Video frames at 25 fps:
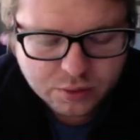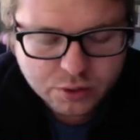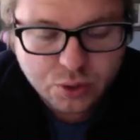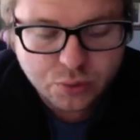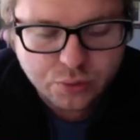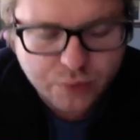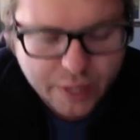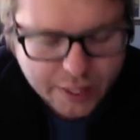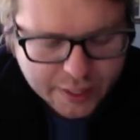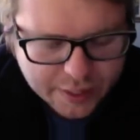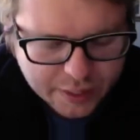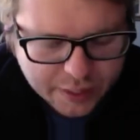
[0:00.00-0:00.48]

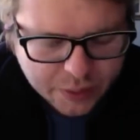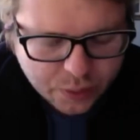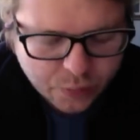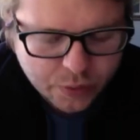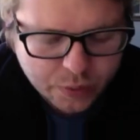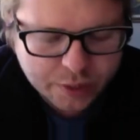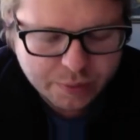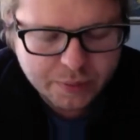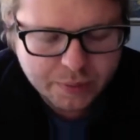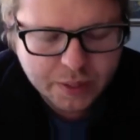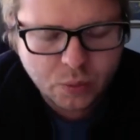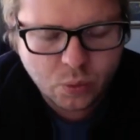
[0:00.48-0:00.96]
directly
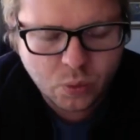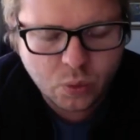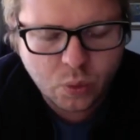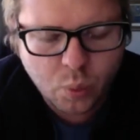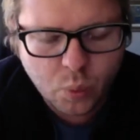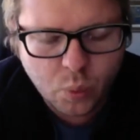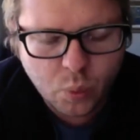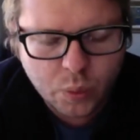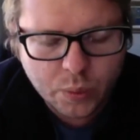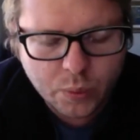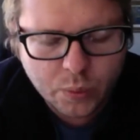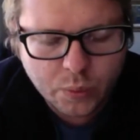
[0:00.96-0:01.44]
with me, where
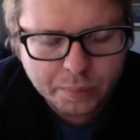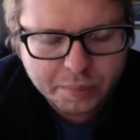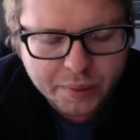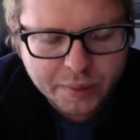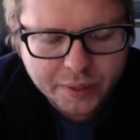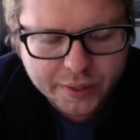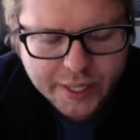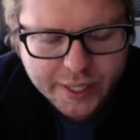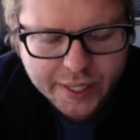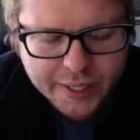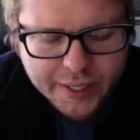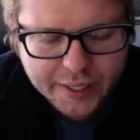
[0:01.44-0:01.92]
we will
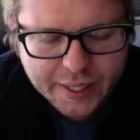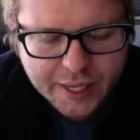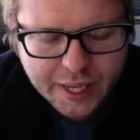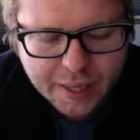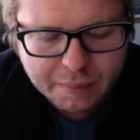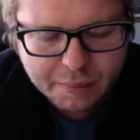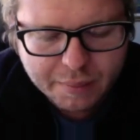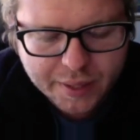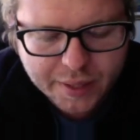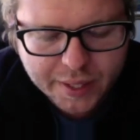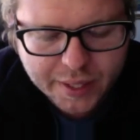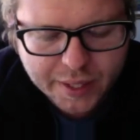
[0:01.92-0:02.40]
build out a
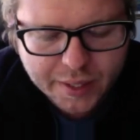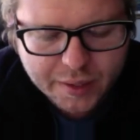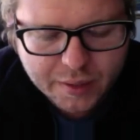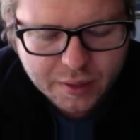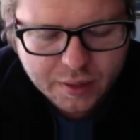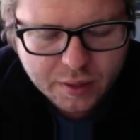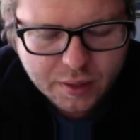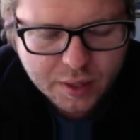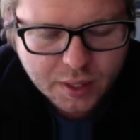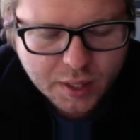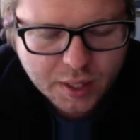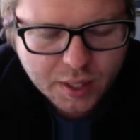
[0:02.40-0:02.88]
game plan
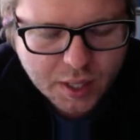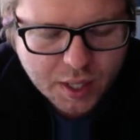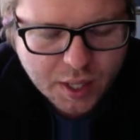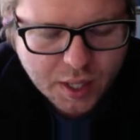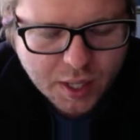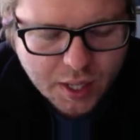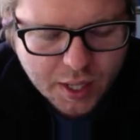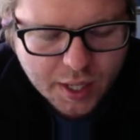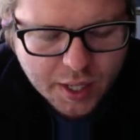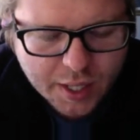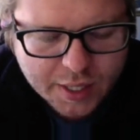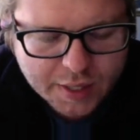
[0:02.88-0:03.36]

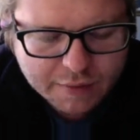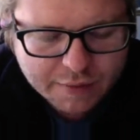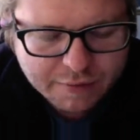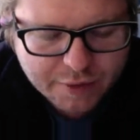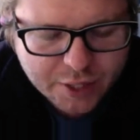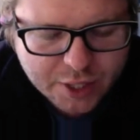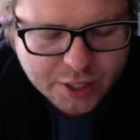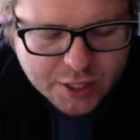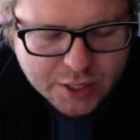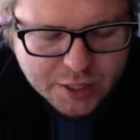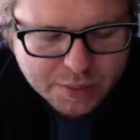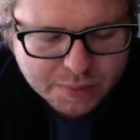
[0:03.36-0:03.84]

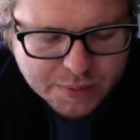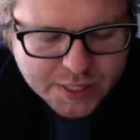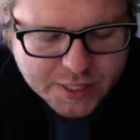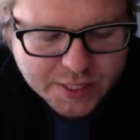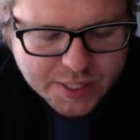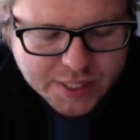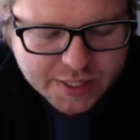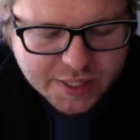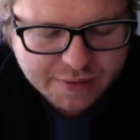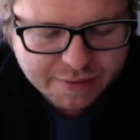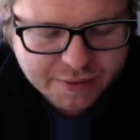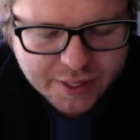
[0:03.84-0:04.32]
very
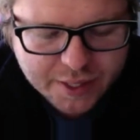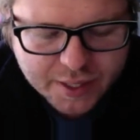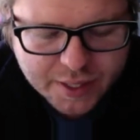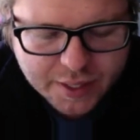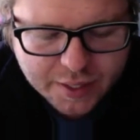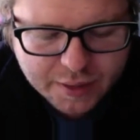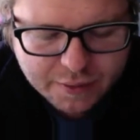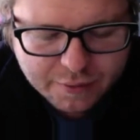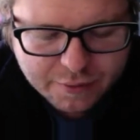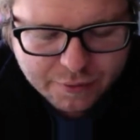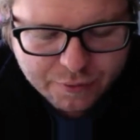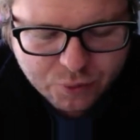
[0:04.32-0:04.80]

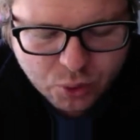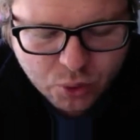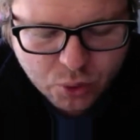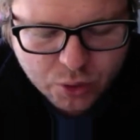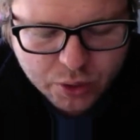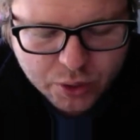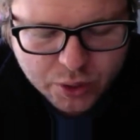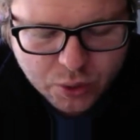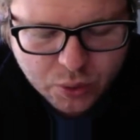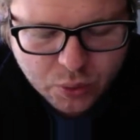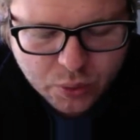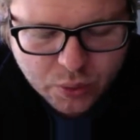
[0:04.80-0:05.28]
specifically for
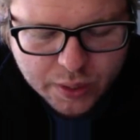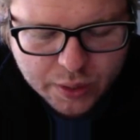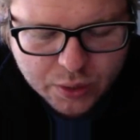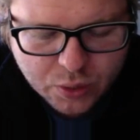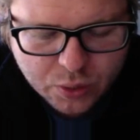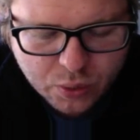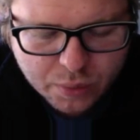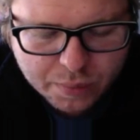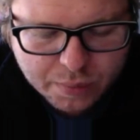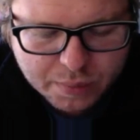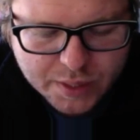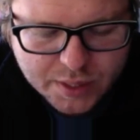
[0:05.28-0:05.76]
you and
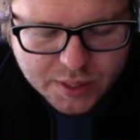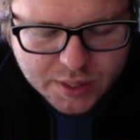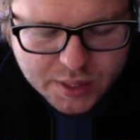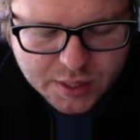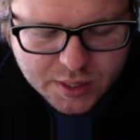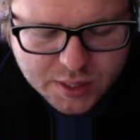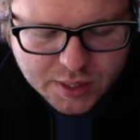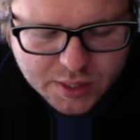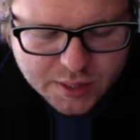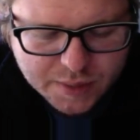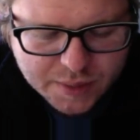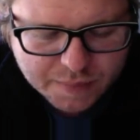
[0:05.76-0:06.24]
your
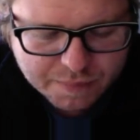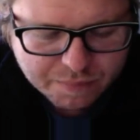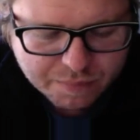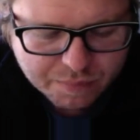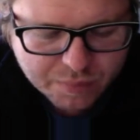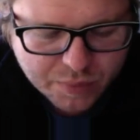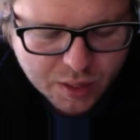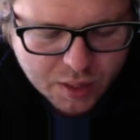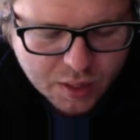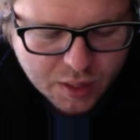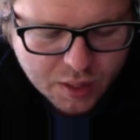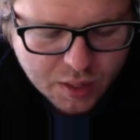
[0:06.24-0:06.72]
business.
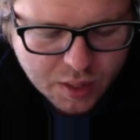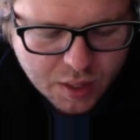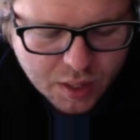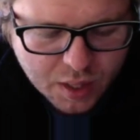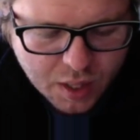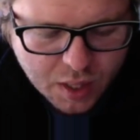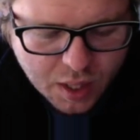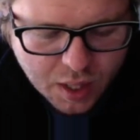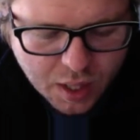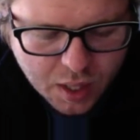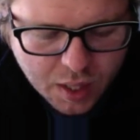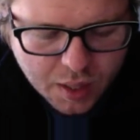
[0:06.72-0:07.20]

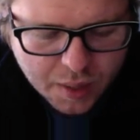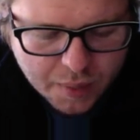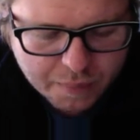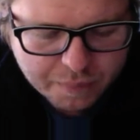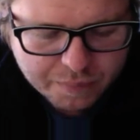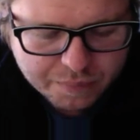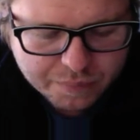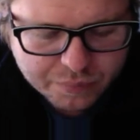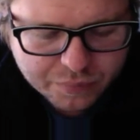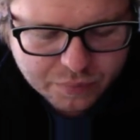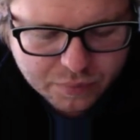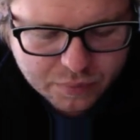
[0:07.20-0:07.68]

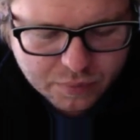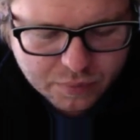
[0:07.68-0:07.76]
Does